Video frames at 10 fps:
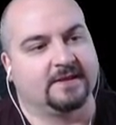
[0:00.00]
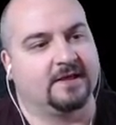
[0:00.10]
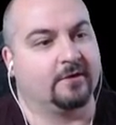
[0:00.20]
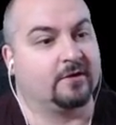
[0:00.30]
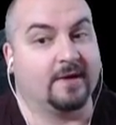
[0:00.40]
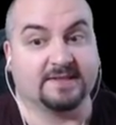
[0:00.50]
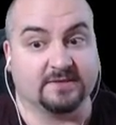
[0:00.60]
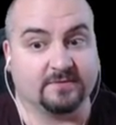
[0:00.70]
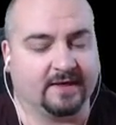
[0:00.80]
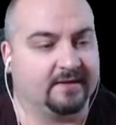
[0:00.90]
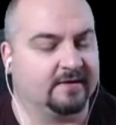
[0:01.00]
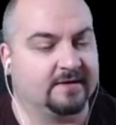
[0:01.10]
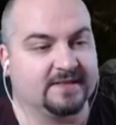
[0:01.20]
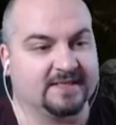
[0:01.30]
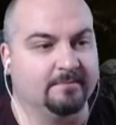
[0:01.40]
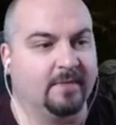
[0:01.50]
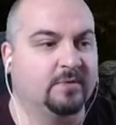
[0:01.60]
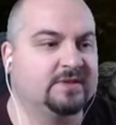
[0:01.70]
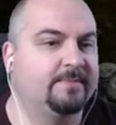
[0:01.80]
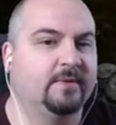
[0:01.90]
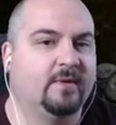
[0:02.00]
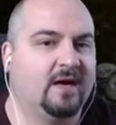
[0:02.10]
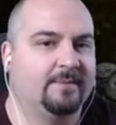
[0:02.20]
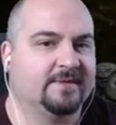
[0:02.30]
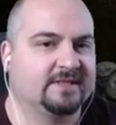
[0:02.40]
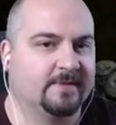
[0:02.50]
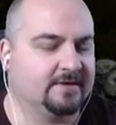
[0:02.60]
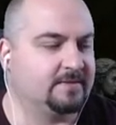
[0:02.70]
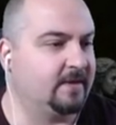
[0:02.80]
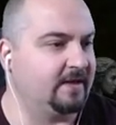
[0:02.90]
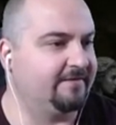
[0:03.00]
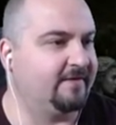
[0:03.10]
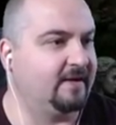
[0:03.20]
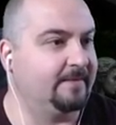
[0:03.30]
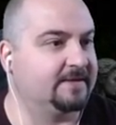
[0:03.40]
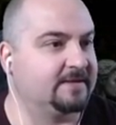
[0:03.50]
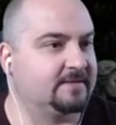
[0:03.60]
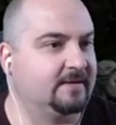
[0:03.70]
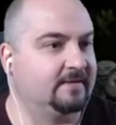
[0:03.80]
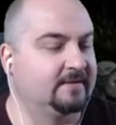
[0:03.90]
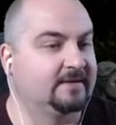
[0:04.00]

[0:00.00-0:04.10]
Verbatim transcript: Lower Karas is really good because there's multiple armor spots where you can farm this as well.